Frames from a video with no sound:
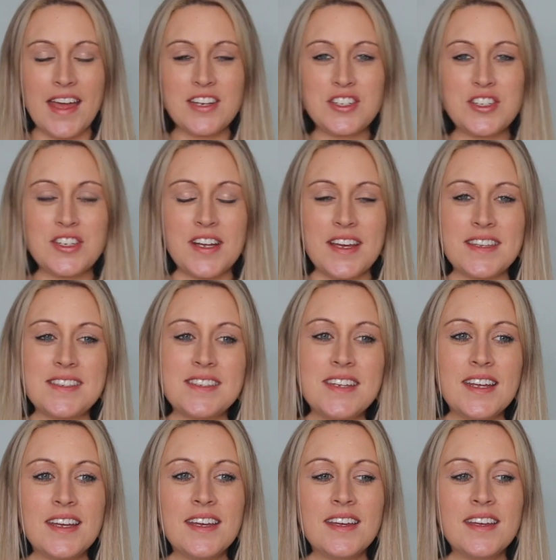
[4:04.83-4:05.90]
It's just,
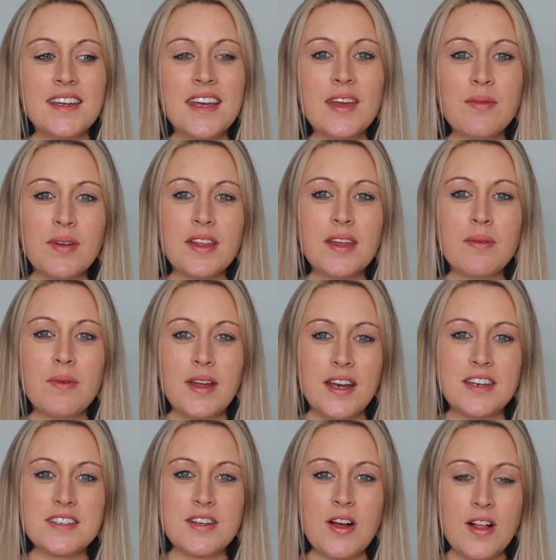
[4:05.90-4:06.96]
he really
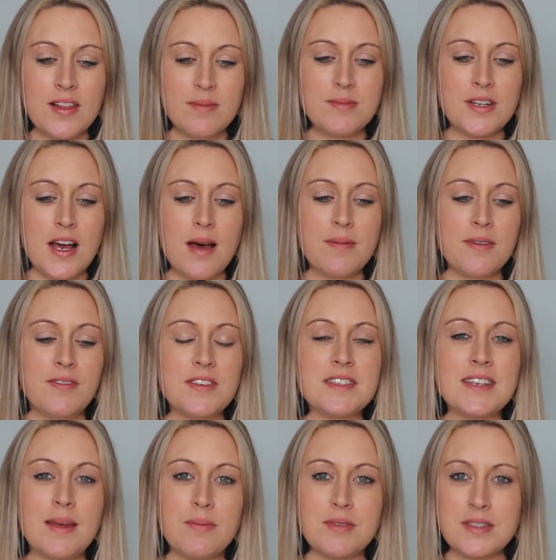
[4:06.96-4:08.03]
wanted to call him Dom if his
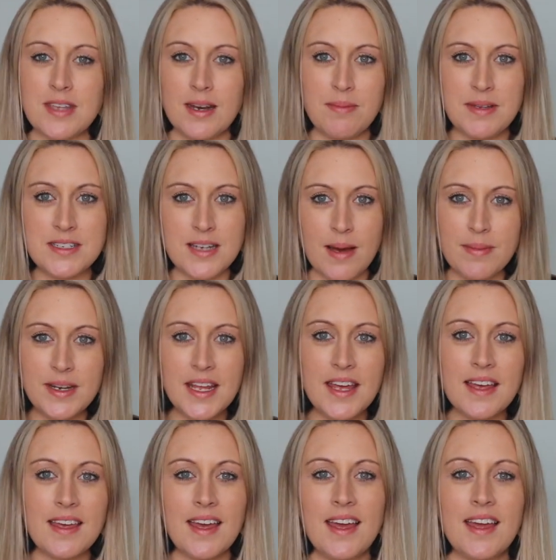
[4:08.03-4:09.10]
name was going to be Dominic.